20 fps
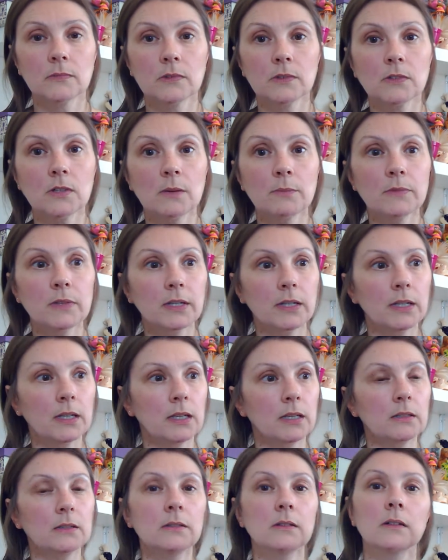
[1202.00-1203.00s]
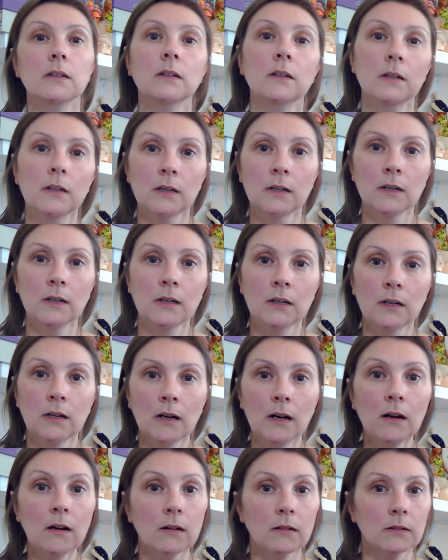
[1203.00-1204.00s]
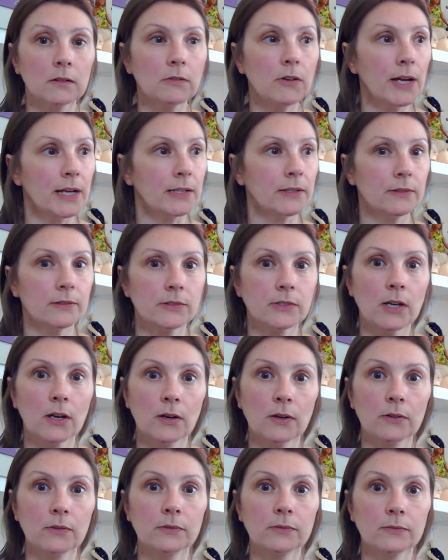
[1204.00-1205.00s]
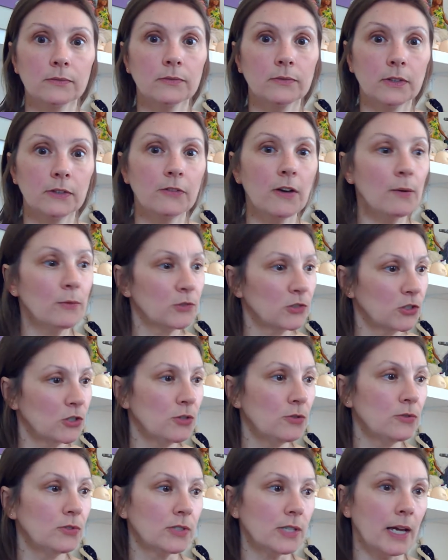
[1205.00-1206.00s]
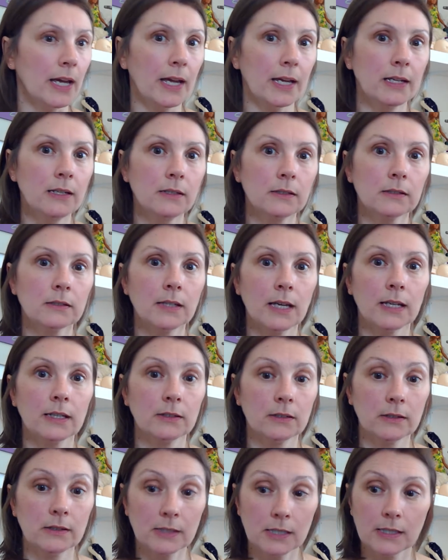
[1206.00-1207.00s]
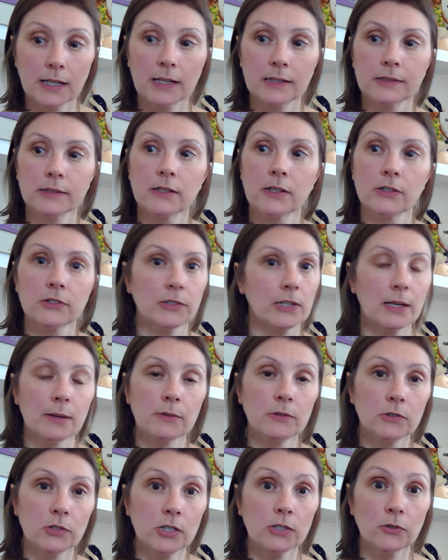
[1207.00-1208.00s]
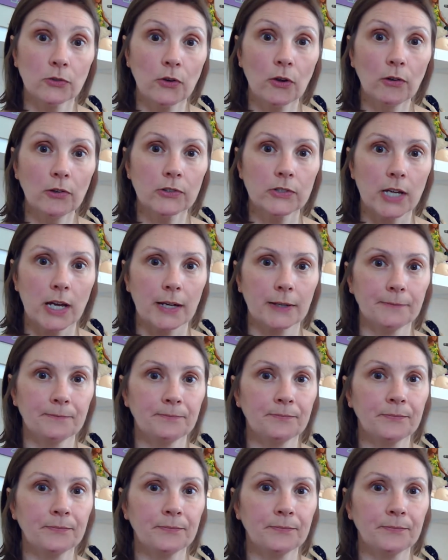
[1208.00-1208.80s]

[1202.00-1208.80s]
So I'm thinking, oh, great. So if that was Tuesday, then today's Thursday. She's on holiday.